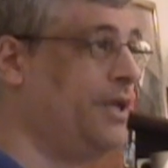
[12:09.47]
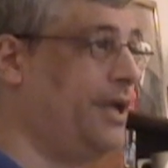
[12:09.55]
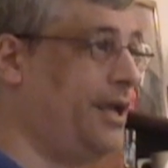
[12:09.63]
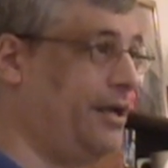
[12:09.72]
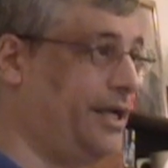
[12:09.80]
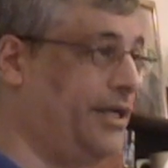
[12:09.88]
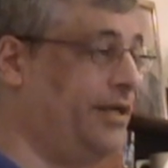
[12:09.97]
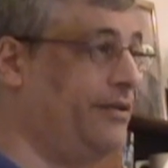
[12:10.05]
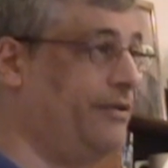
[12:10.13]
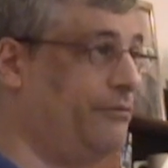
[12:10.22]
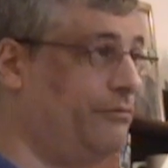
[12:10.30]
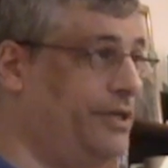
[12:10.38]
And I'll get into
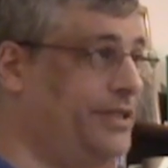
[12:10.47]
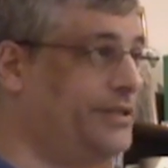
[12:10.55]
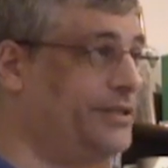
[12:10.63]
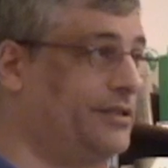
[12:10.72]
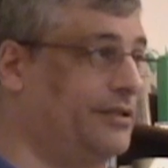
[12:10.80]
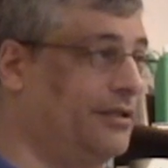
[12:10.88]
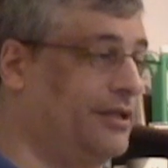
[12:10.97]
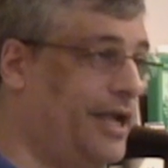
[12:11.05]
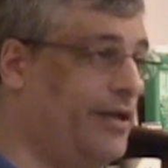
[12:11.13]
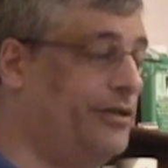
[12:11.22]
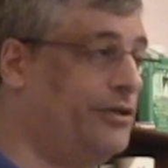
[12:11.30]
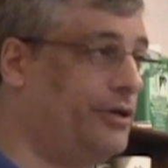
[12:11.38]
the reasons a little
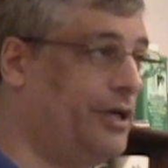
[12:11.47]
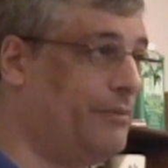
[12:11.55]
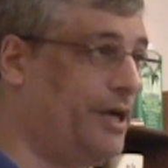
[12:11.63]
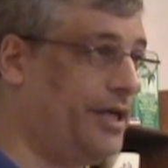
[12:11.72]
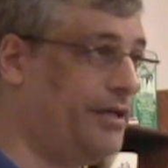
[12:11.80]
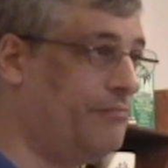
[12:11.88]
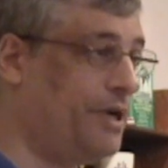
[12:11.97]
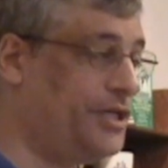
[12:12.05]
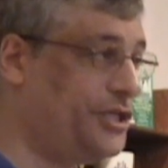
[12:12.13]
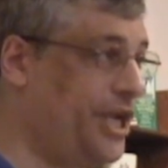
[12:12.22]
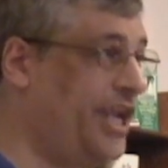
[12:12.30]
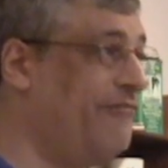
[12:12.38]
later during my
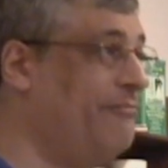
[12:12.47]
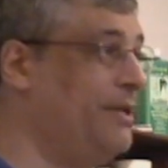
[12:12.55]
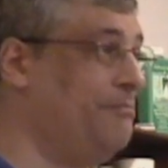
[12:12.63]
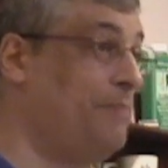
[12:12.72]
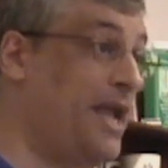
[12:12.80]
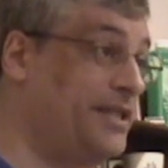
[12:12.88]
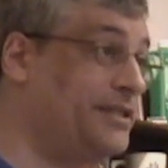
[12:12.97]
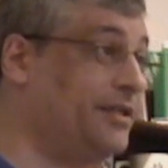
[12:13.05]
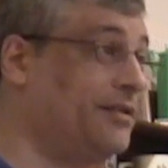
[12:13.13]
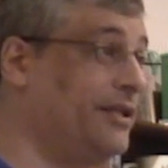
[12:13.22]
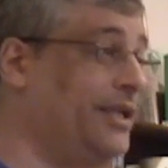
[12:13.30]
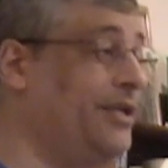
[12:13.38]
shave, but
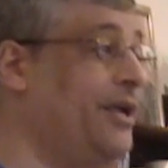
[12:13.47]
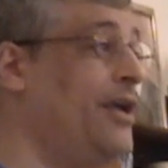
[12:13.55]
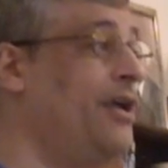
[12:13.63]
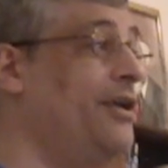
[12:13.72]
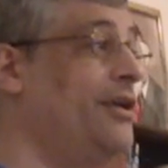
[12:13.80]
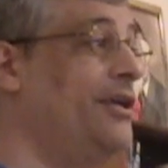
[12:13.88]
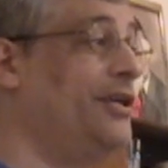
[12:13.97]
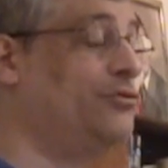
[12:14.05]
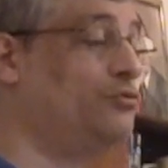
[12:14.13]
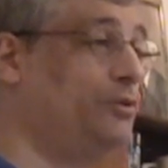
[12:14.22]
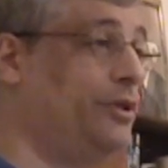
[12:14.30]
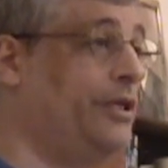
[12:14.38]
basically it's
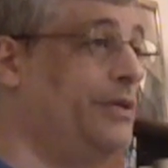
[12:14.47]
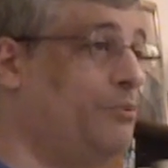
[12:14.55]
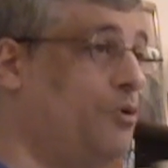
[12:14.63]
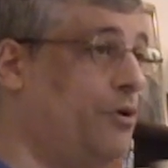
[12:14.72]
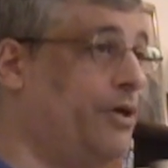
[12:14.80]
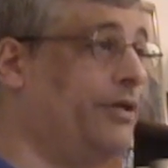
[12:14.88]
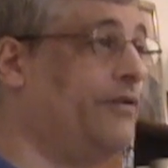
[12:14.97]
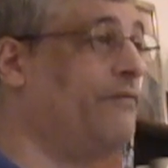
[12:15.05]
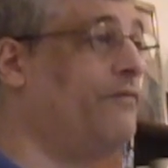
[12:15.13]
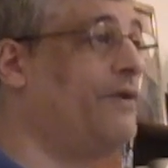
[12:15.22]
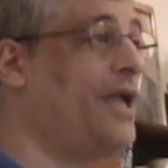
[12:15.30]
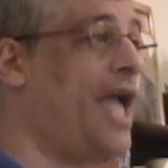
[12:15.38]
really important
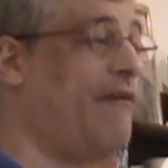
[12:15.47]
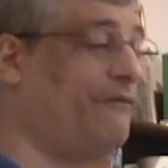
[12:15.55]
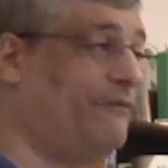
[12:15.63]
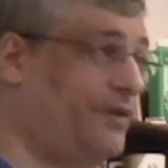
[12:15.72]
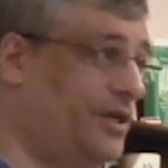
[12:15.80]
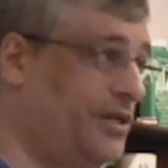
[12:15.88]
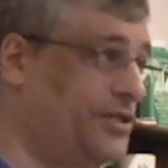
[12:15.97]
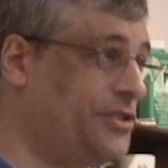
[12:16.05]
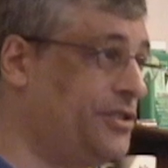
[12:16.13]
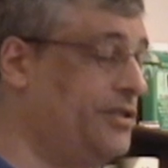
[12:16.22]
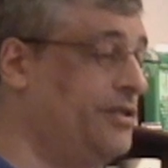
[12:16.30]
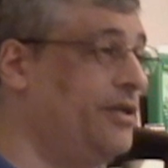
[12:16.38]
at
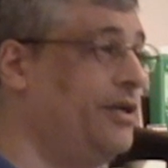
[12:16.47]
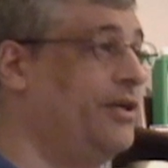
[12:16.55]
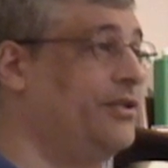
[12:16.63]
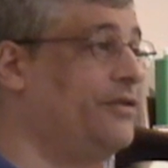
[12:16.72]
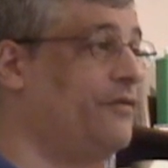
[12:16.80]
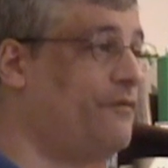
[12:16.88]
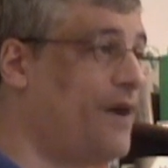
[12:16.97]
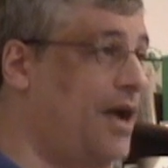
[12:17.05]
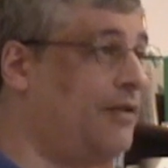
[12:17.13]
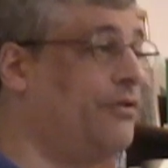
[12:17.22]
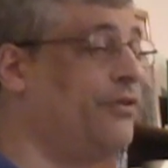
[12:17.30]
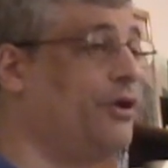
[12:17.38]
first to
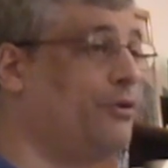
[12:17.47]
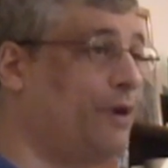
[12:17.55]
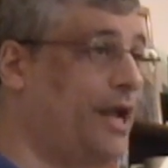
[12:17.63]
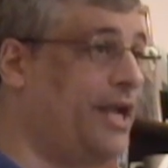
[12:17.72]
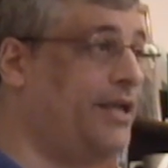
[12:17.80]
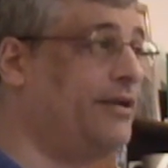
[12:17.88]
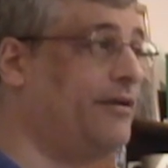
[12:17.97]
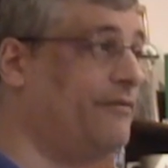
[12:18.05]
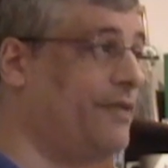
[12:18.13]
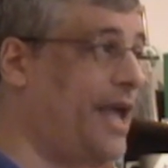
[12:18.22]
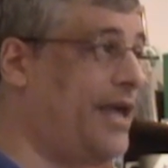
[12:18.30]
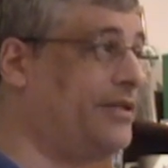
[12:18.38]
follow the grain of
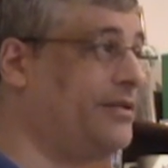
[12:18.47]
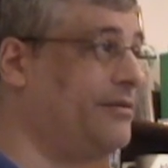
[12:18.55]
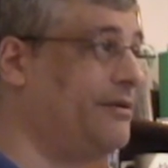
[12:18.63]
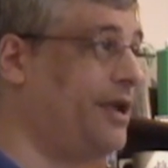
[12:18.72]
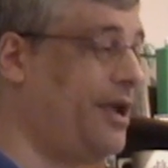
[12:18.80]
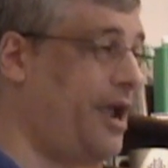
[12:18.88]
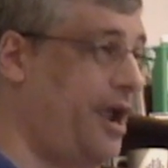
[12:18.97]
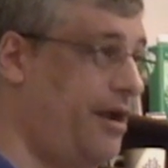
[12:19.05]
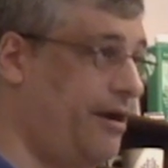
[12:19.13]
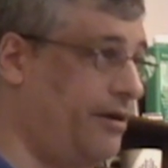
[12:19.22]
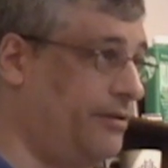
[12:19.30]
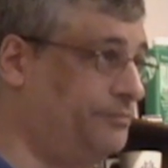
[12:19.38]
that
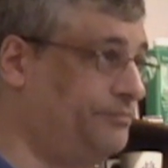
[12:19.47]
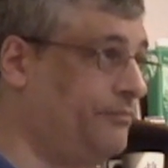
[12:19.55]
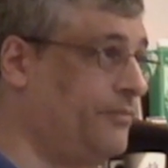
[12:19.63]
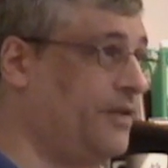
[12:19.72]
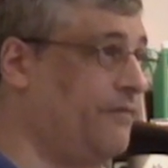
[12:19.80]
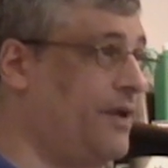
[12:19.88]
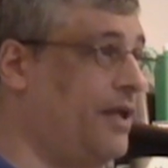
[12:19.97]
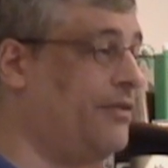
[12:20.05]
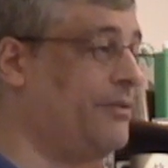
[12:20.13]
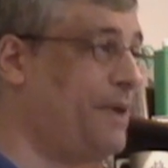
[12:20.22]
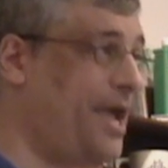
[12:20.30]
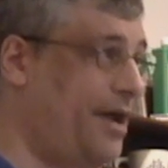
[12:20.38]
hair,
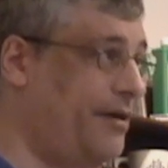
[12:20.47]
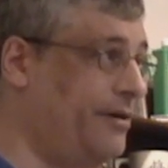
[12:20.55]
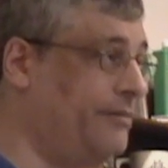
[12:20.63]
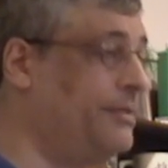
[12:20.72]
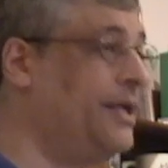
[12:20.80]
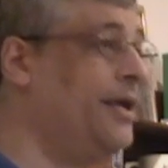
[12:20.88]
follow the pattern.